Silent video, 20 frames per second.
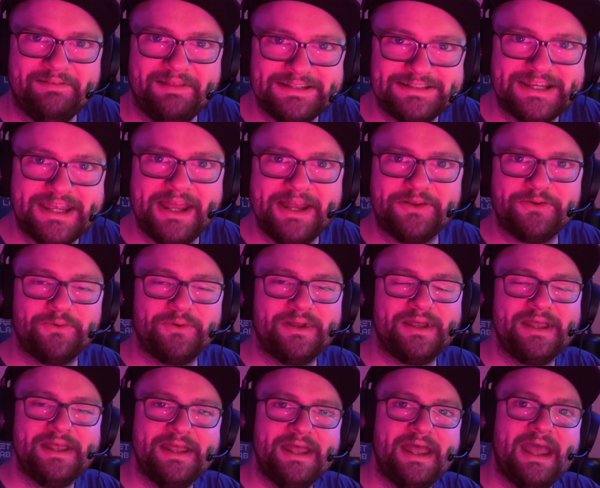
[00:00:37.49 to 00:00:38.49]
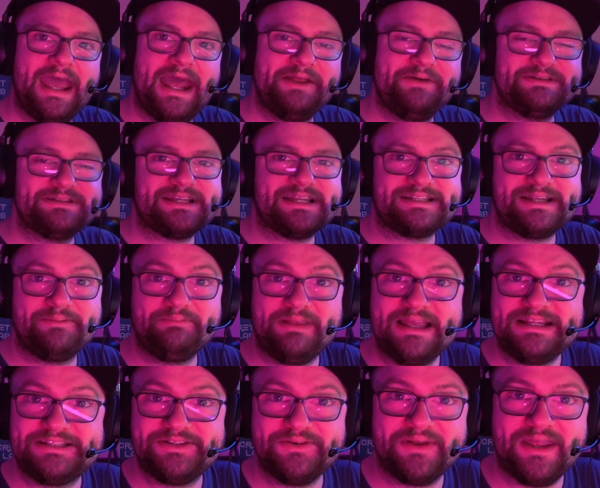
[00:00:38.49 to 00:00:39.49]
Let's get into it. Anyways, guys, I'm
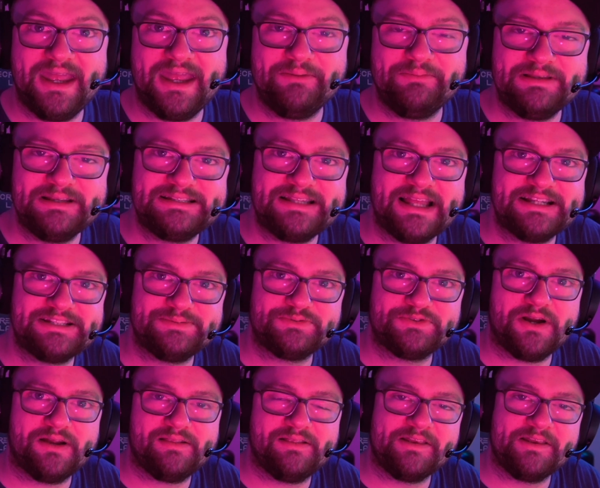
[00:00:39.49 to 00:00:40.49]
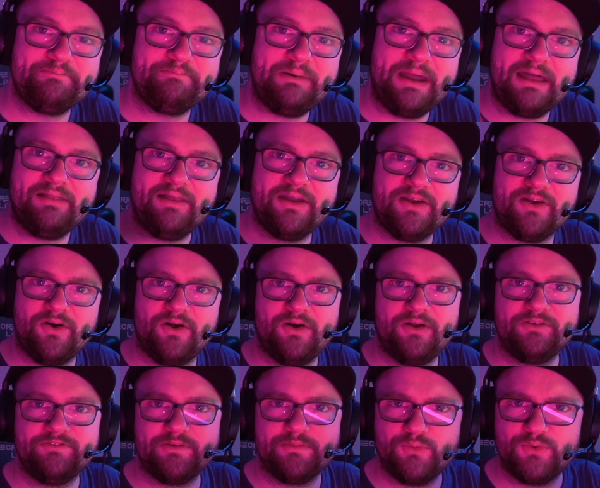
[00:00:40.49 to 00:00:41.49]
Blaze2k. Please like, subscribe, click the bell
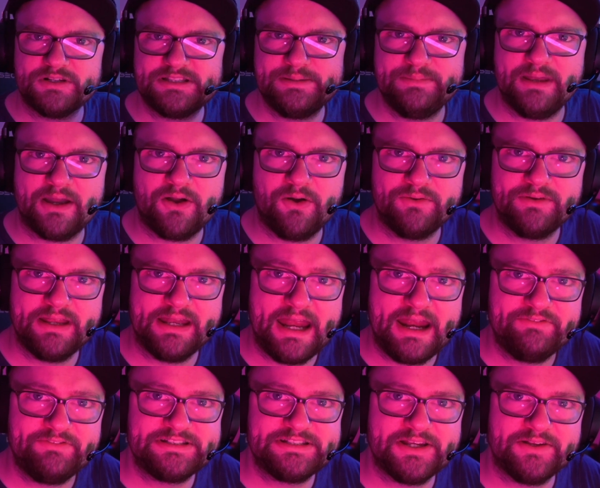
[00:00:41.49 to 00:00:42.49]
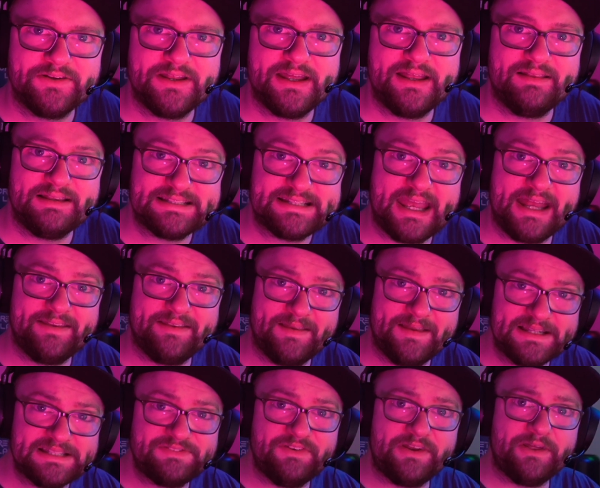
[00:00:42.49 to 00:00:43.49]
icon for more Steam Deck content every single day. Let's get into
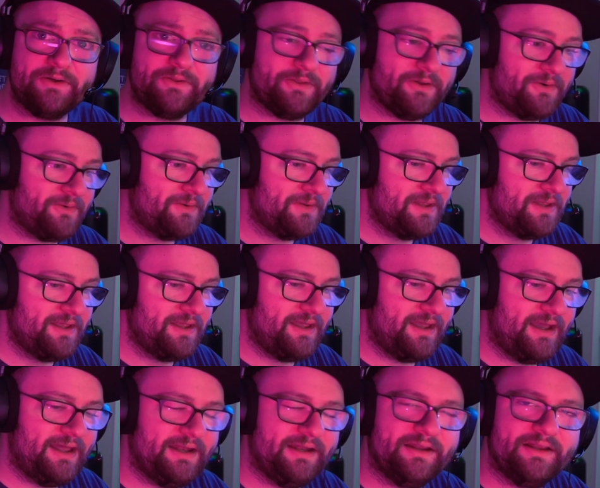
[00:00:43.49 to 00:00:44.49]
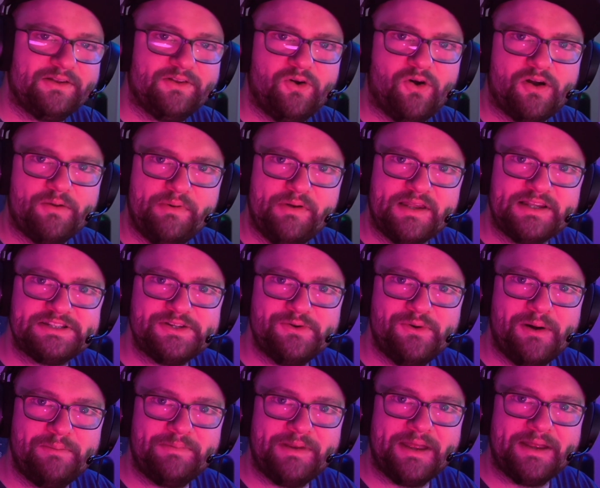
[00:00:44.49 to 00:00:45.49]
this video, though, and talk about this new
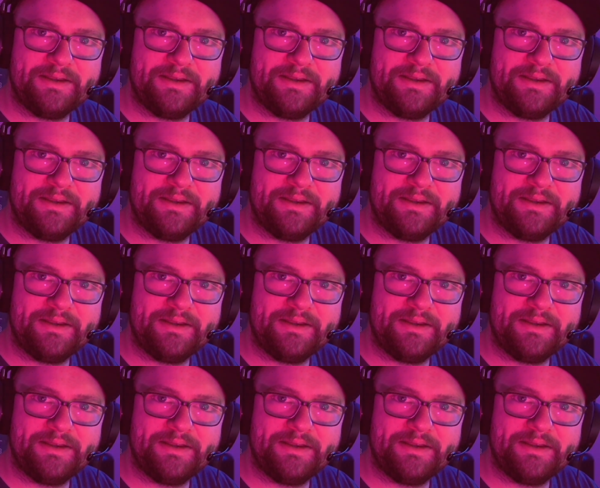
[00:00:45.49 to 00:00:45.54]
update.